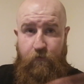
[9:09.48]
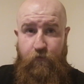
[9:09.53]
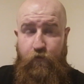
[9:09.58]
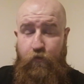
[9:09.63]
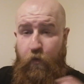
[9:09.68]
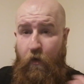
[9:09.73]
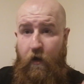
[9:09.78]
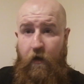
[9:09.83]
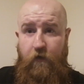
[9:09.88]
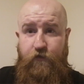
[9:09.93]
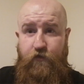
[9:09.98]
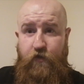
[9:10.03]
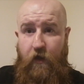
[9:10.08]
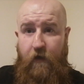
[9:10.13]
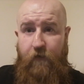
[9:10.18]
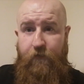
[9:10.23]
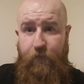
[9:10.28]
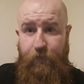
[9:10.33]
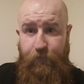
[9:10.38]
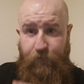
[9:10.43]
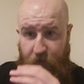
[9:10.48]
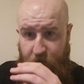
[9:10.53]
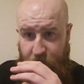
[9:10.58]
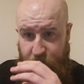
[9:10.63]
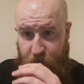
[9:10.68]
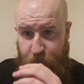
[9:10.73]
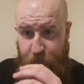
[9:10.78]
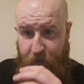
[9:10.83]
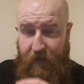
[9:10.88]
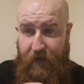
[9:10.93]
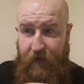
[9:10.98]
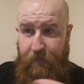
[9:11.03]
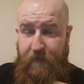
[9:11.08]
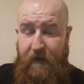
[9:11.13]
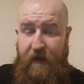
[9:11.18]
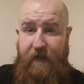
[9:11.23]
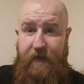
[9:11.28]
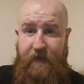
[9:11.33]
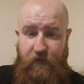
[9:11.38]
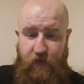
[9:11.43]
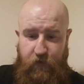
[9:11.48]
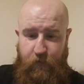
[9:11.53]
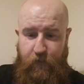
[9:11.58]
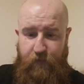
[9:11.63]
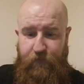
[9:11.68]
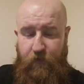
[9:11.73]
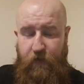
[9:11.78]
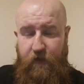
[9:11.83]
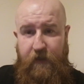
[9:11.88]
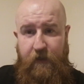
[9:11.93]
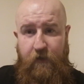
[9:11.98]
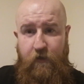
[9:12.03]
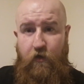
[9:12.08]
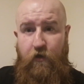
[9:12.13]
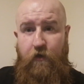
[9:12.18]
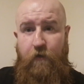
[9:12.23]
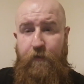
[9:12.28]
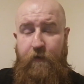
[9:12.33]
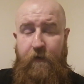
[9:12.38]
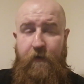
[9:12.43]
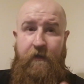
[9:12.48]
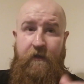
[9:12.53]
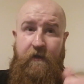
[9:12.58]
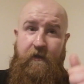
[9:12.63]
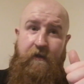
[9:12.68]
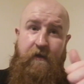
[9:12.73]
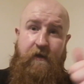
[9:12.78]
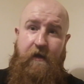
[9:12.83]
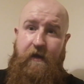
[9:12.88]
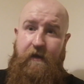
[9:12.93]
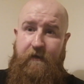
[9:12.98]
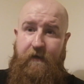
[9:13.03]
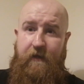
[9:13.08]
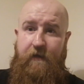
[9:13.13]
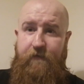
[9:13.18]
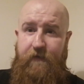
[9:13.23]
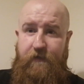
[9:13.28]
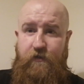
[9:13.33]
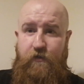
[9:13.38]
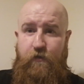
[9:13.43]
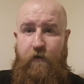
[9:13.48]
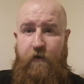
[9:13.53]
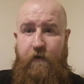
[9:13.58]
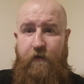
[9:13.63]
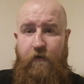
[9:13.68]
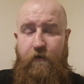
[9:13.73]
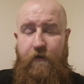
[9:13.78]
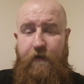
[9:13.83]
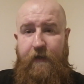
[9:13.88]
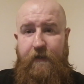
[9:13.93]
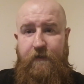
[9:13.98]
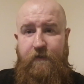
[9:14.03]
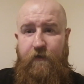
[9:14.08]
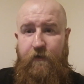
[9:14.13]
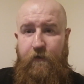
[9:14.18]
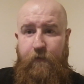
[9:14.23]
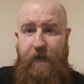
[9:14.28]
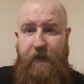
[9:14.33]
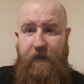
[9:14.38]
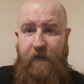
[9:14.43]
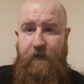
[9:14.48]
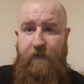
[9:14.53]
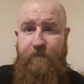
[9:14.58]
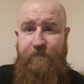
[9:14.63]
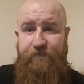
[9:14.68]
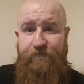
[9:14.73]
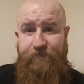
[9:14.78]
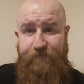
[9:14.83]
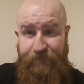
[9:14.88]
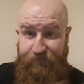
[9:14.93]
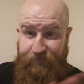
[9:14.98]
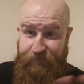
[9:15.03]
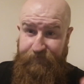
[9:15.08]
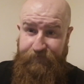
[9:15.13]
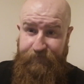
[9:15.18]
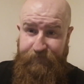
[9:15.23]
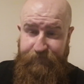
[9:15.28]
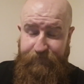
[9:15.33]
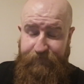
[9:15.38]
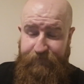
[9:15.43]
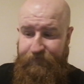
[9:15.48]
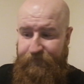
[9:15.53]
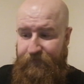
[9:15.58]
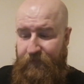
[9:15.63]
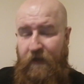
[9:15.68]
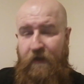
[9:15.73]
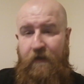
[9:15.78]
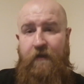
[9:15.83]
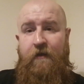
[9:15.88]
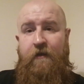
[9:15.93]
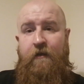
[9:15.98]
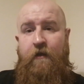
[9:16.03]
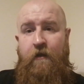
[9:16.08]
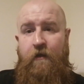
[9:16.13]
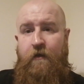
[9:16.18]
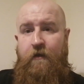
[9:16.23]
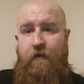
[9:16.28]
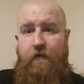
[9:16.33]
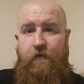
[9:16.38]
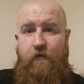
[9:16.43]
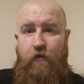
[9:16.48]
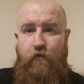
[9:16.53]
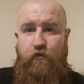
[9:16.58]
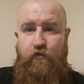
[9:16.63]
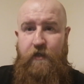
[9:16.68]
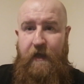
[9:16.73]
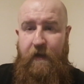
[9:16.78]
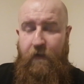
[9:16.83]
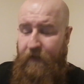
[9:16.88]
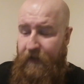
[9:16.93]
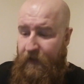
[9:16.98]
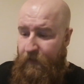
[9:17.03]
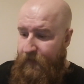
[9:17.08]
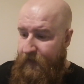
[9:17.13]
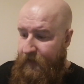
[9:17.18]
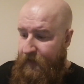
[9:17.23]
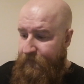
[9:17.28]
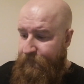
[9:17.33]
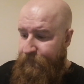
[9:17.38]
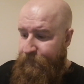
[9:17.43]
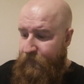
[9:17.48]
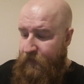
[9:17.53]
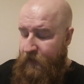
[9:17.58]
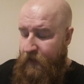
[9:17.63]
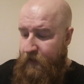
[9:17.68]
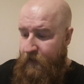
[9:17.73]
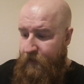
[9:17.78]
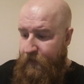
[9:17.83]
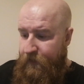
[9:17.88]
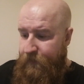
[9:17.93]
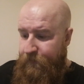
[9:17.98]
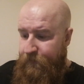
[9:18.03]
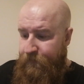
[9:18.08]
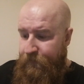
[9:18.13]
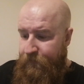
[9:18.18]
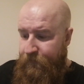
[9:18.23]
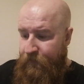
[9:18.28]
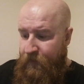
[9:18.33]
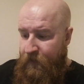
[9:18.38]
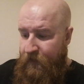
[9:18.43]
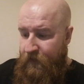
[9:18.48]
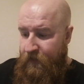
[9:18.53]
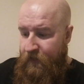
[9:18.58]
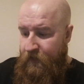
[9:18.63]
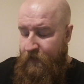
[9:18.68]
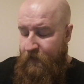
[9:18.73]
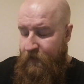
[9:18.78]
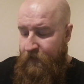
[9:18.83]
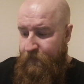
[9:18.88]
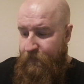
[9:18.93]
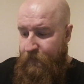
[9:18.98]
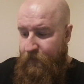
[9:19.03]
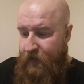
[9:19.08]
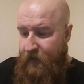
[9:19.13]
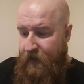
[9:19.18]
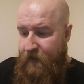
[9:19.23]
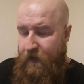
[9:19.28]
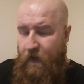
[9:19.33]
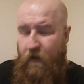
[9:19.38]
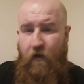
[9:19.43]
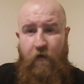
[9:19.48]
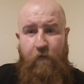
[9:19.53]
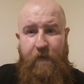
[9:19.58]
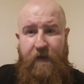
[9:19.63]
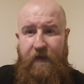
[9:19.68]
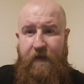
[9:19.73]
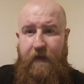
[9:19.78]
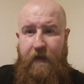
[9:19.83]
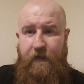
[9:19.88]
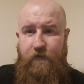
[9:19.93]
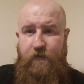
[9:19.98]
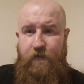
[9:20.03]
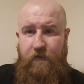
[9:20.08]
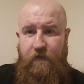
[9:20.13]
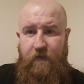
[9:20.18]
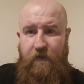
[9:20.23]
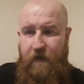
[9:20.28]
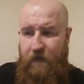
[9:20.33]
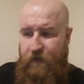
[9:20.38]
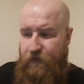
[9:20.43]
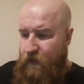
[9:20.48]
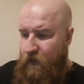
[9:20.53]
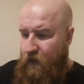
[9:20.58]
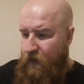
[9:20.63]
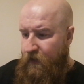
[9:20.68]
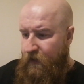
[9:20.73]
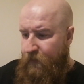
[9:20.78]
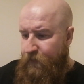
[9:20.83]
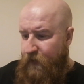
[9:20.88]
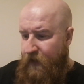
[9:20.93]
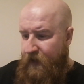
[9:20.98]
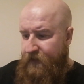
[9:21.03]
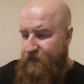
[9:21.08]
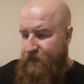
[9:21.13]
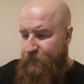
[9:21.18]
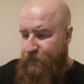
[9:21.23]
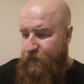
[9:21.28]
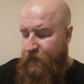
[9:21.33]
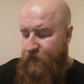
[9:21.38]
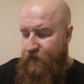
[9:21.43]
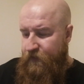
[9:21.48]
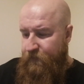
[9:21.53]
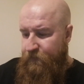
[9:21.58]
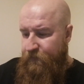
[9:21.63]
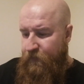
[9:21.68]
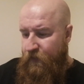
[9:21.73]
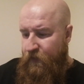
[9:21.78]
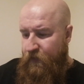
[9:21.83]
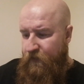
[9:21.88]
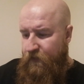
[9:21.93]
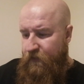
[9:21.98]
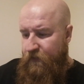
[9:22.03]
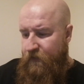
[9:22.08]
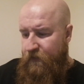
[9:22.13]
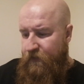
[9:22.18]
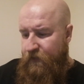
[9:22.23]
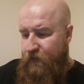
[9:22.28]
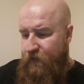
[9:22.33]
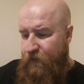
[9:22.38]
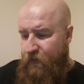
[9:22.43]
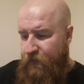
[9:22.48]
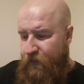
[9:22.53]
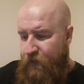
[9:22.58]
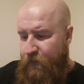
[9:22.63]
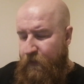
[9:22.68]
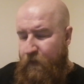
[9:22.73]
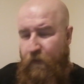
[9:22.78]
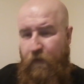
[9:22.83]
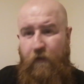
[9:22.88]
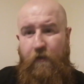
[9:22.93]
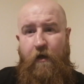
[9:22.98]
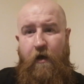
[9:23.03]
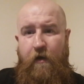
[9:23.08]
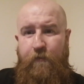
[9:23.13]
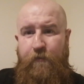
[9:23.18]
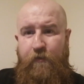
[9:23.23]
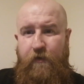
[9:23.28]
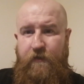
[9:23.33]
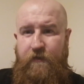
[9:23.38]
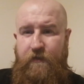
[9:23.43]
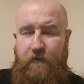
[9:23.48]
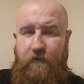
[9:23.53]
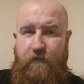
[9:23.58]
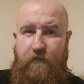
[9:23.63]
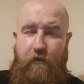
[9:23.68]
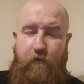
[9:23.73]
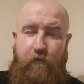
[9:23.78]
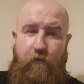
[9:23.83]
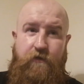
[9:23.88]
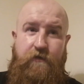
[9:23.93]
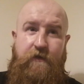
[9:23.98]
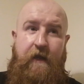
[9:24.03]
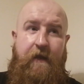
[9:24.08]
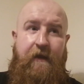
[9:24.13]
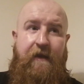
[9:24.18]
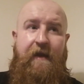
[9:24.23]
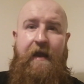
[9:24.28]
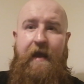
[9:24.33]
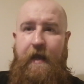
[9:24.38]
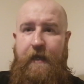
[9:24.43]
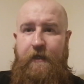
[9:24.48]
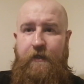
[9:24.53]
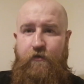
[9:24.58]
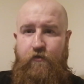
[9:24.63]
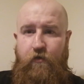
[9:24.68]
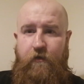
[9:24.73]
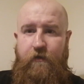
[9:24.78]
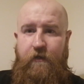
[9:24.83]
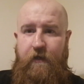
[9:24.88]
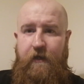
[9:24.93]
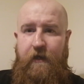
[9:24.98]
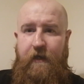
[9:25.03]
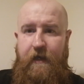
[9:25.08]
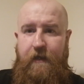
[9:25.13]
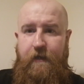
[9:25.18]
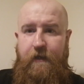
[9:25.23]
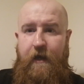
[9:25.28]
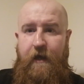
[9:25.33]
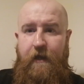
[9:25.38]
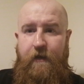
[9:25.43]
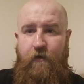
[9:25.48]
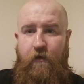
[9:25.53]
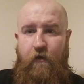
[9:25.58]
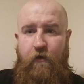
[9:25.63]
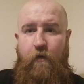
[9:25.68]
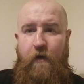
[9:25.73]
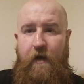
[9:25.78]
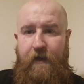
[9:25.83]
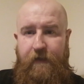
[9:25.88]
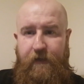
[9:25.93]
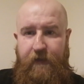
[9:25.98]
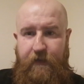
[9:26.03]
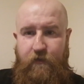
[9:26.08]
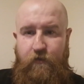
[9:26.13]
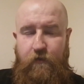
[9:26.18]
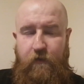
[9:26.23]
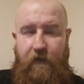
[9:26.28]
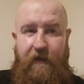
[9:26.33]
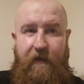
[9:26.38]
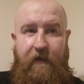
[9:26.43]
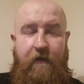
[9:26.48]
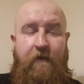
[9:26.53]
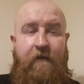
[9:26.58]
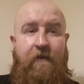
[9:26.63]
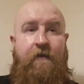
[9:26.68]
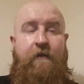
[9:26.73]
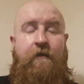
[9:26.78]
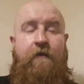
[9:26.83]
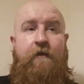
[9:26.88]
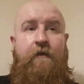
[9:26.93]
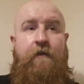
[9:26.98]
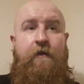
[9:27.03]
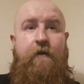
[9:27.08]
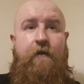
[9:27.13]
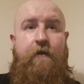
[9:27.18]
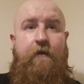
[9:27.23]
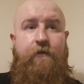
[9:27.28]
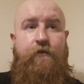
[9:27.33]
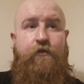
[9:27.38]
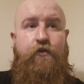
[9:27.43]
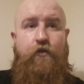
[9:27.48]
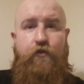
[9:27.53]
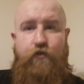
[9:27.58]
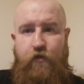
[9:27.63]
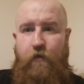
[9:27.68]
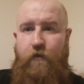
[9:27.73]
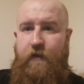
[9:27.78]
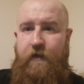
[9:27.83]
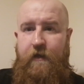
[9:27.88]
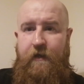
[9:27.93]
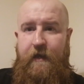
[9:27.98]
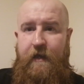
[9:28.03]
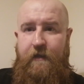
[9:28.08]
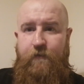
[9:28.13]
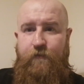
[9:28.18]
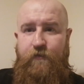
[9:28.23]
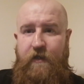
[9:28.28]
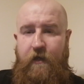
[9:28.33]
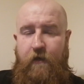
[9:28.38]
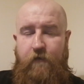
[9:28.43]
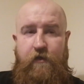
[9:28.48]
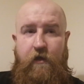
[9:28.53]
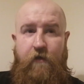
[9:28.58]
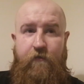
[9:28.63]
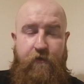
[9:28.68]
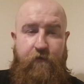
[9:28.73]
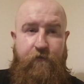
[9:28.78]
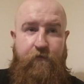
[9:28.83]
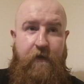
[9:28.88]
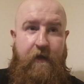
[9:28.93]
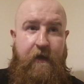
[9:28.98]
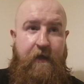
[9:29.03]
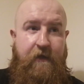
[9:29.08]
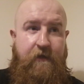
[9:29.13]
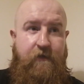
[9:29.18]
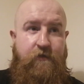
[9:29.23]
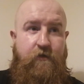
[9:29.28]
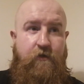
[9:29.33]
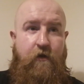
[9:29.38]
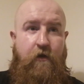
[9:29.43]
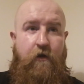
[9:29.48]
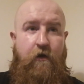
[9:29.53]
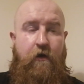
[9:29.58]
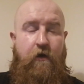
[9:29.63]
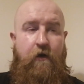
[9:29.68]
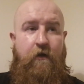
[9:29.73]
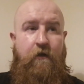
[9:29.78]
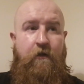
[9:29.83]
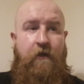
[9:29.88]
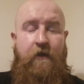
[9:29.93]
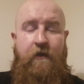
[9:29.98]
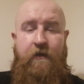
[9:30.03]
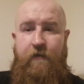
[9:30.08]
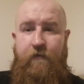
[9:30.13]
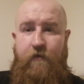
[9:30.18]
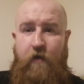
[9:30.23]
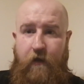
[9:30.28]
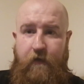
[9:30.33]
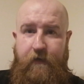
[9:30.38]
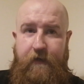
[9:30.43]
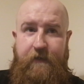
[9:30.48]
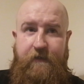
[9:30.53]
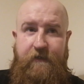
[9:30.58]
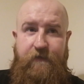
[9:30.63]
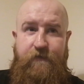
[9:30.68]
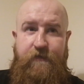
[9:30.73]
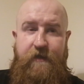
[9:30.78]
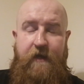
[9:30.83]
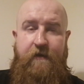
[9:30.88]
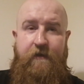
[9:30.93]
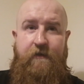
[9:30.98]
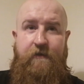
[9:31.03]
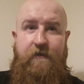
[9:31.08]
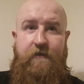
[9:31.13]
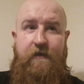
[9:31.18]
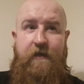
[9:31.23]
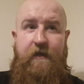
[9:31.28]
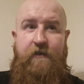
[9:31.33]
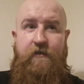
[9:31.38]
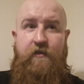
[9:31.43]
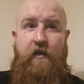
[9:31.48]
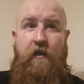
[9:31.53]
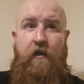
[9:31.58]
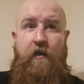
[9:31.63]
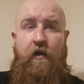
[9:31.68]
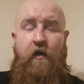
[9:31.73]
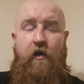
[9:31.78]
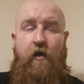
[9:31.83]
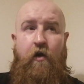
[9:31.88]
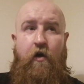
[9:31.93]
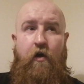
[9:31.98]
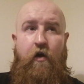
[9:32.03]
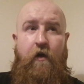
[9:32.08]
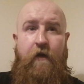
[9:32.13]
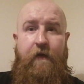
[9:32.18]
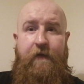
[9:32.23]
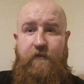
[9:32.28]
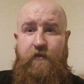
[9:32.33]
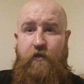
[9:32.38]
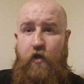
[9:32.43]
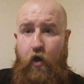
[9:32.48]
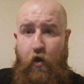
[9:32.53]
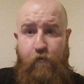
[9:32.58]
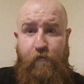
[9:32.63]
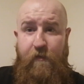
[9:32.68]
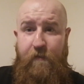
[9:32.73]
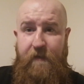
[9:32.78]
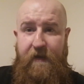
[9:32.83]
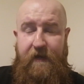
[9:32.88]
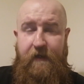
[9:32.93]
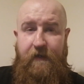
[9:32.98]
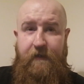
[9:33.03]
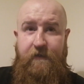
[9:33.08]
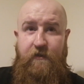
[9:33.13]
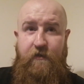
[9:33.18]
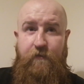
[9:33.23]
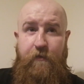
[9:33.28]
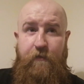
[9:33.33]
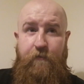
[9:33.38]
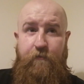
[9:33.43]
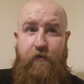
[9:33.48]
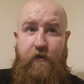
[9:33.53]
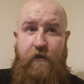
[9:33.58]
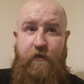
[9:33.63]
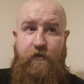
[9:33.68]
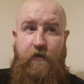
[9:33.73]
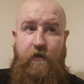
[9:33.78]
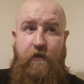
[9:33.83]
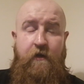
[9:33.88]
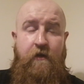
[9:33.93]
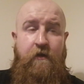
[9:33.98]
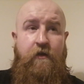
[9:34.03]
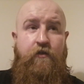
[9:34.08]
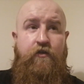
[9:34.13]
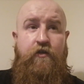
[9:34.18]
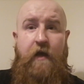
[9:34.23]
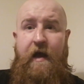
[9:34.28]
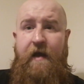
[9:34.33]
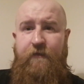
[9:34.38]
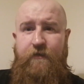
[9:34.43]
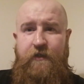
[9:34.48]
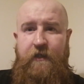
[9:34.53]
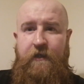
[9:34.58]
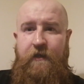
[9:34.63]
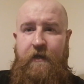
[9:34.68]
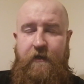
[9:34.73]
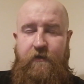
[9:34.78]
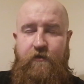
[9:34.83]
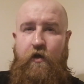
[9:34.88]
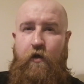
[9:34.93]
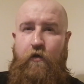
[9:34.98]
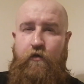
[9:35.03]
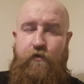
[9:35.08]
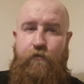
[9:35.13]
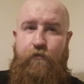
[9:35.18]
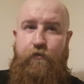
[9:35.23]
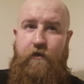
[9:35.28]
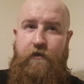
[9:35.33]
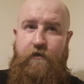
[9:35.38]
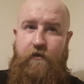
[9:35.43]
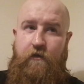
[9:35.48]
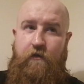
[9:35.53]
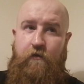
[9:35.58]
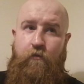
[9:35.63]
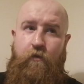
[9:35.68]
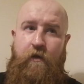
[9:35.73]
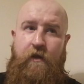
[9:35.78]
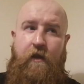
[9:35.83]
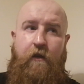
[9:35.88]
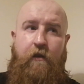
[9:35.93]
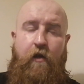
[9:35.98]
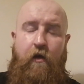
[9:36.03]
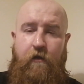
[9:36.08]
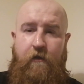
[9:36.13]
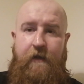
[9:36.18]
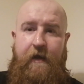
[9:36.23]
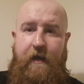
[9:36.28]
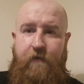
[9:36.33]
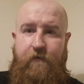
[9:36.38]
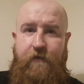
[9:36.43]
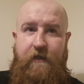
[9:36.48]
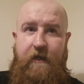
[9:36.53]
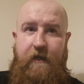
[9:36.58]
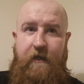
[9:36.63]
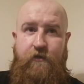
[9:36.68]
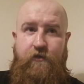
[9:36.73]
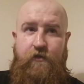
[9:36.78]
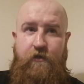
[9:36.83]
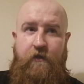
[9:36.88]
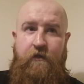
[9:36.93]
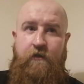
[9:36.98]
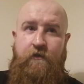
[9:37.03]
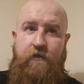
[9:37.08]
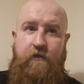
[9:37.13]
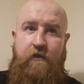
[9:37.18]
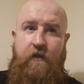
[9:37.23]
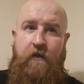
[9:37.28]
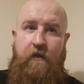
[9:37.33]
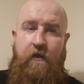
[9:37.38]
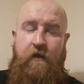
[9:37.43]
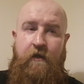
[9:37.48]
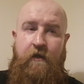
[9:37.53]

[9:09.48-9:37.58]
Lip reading: walked off, spat it back into a fucking cup and give it to one of the other lads on the wing. It goes down that way. But yeah, all medication has got a price in prison, but there are a lot of prisoners that will take any drug they can get their hand on, quite literally, just so they can get themselves off the face, or they've got addictive tendencies, or it's a coping mechanism in prison. As I've seen kids go to prison with a long line of addictions